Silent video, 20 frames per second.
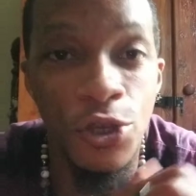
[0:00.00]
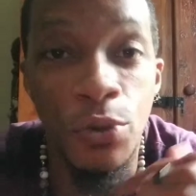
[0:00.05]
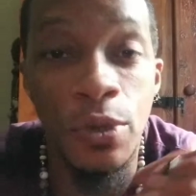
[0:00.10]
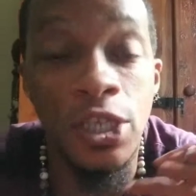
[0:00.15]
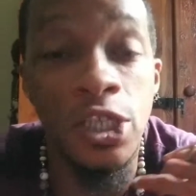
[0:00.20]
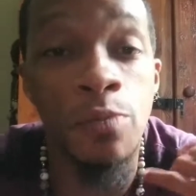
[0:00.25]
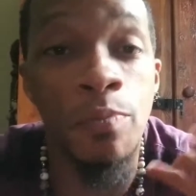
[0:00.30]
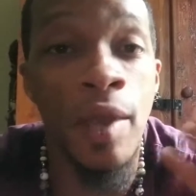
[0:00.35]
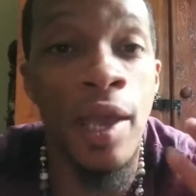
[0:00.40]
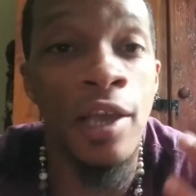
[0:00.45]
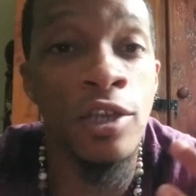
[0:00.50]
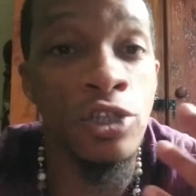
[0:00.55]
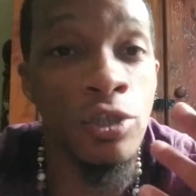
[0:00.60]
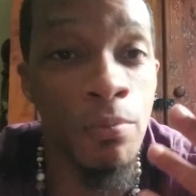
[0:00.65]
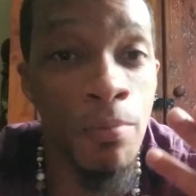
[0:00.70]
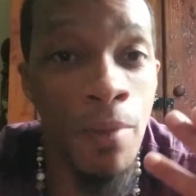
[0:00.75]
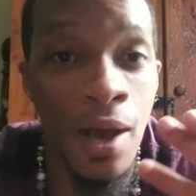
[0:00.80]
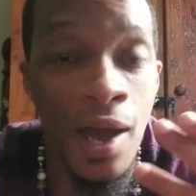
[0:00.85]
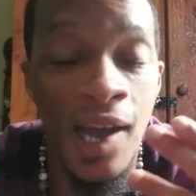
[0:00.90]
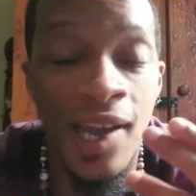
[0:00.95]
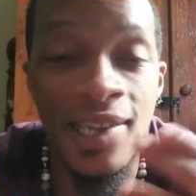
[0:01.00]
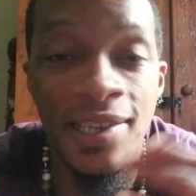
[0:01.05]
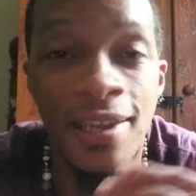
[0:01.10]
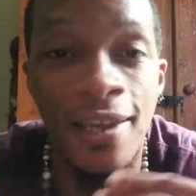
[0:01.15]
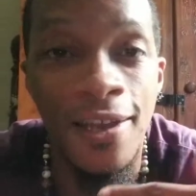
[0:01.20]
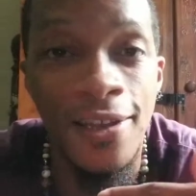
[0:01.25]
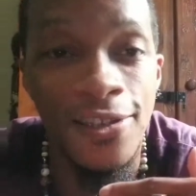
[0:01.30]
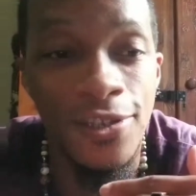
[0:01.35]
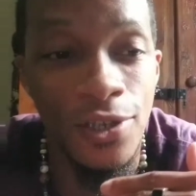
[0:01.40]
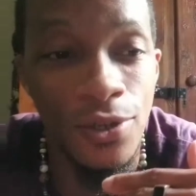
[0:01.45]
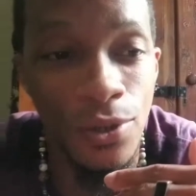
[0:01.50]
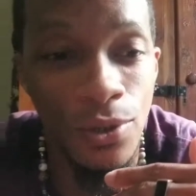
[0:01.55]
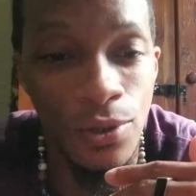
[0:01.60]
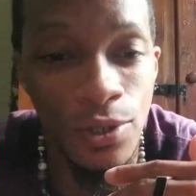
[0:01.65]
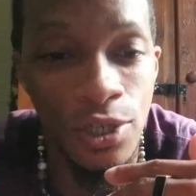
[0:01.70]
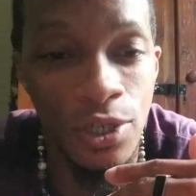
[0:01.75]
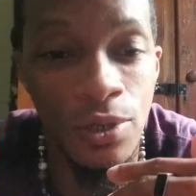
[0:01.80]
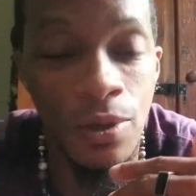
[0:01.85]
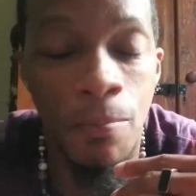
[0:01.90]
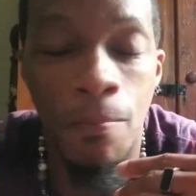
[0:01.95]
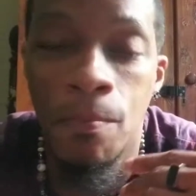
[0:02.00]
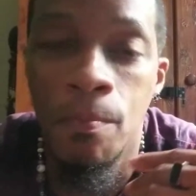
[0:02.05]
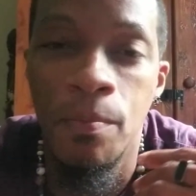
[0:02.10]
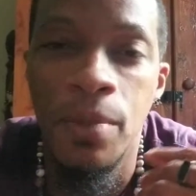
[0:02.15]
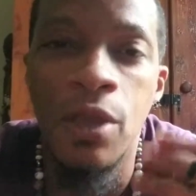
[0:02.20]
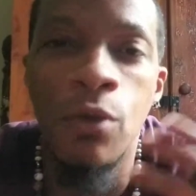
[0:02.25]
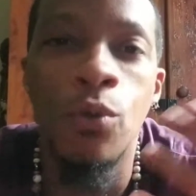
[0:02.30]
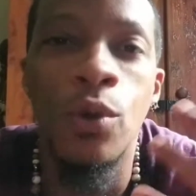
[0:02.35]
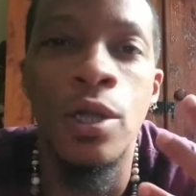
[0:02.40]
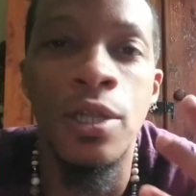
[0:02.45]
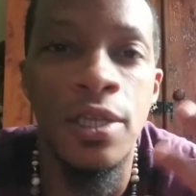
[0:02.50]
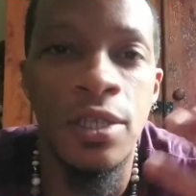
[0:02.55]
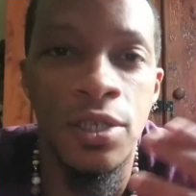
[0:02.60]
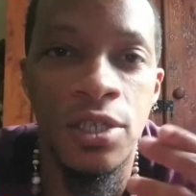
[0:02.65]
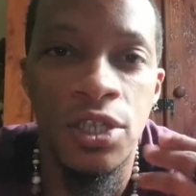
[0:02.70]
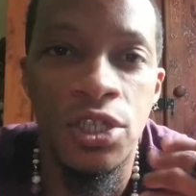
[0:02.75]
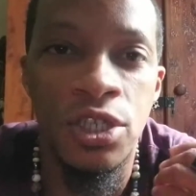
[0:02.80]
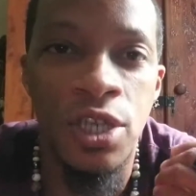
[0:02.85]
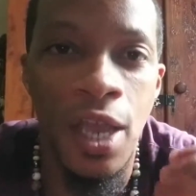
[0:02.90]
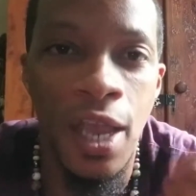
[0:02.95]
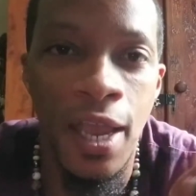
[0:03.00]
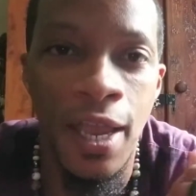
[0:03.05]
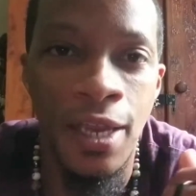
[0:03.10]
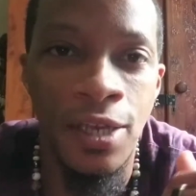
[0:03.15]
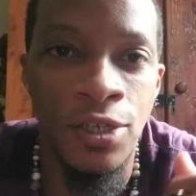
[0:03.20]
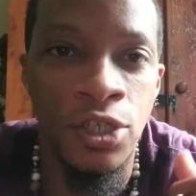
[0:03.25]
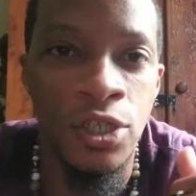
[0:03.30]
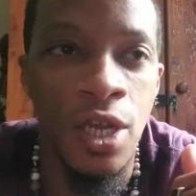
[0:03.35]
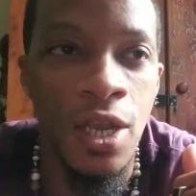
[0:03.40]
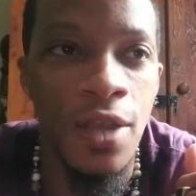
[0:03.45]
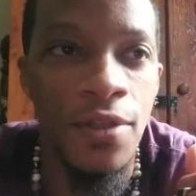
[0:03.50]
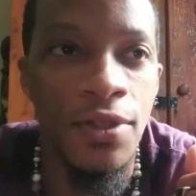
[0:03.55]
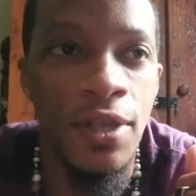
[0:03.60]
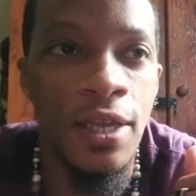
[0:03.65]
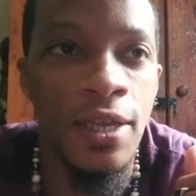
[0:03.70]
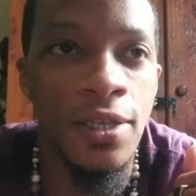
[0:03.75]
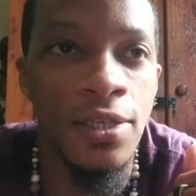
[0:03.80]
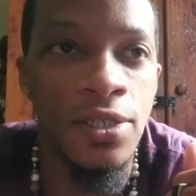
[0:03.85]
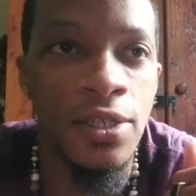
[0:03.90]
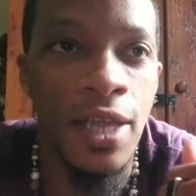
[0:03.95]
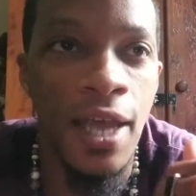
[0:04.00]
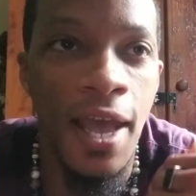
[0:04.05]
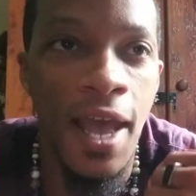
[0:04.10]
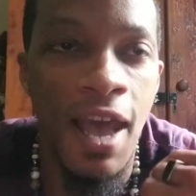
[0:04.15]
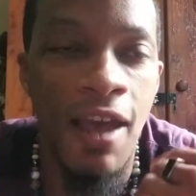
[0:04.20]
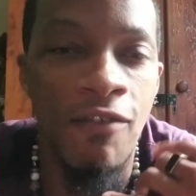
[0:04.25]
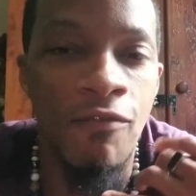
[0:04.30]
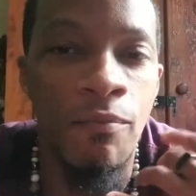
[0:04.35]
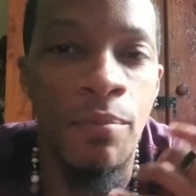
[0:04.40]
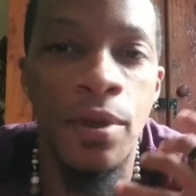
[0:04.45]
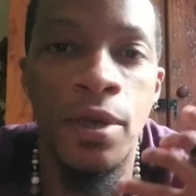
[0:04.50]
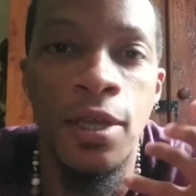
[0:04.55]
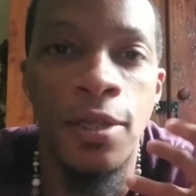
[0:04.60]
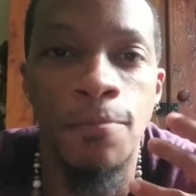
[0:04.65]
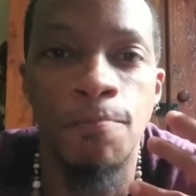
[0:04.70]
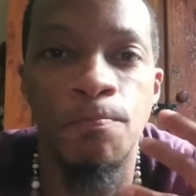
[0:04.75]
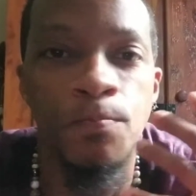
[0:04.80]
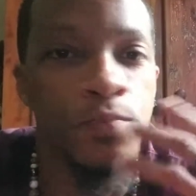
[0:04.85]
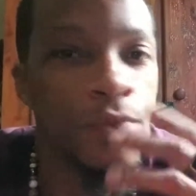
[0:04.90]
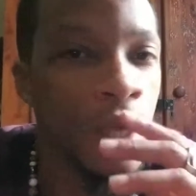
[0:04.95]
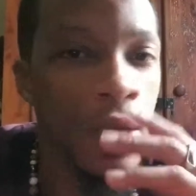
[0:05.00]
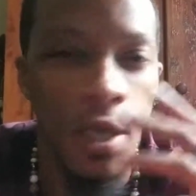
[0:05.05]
expand your mind, to be willing to change things that have been,